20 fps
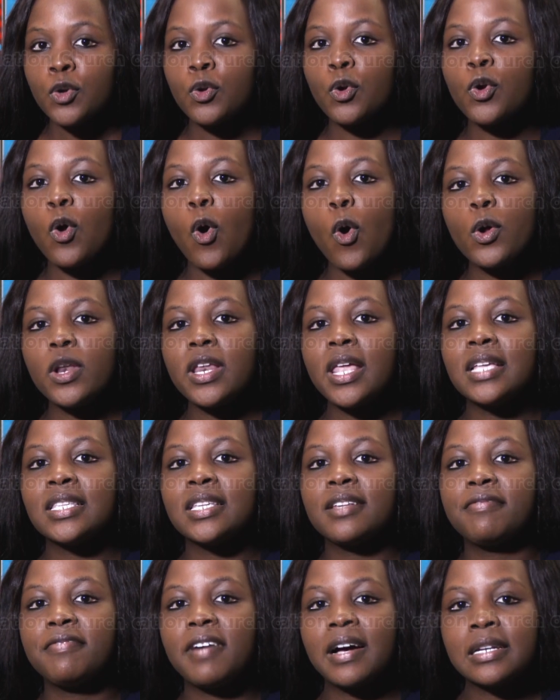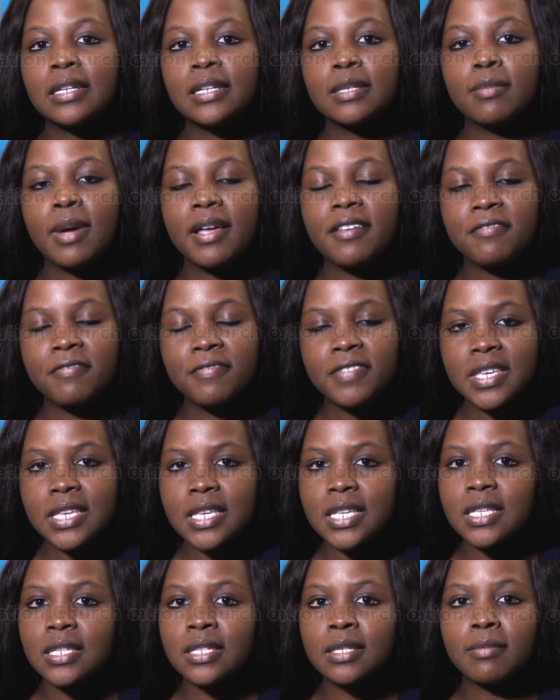Not only has it funded my
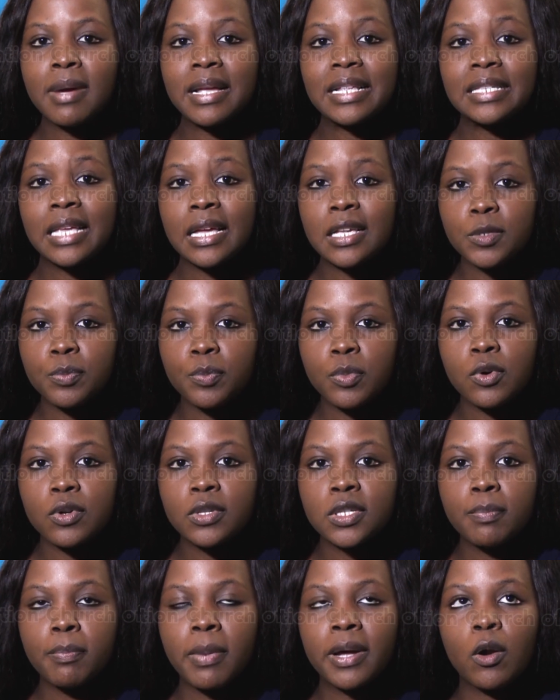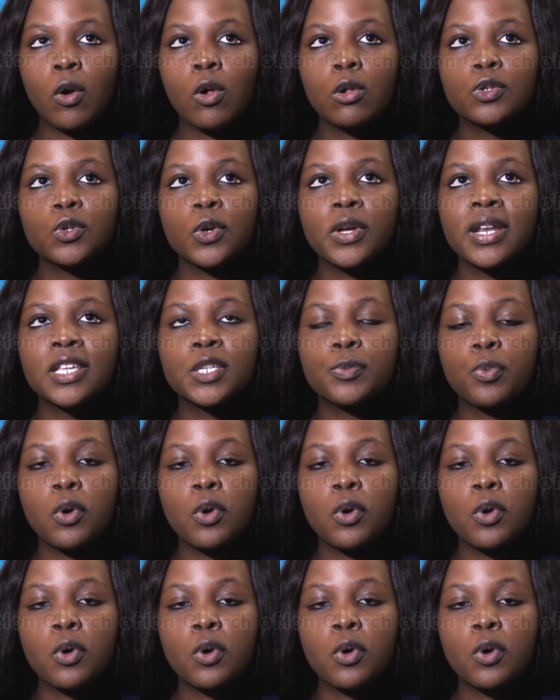fees, my textbooks, but also it has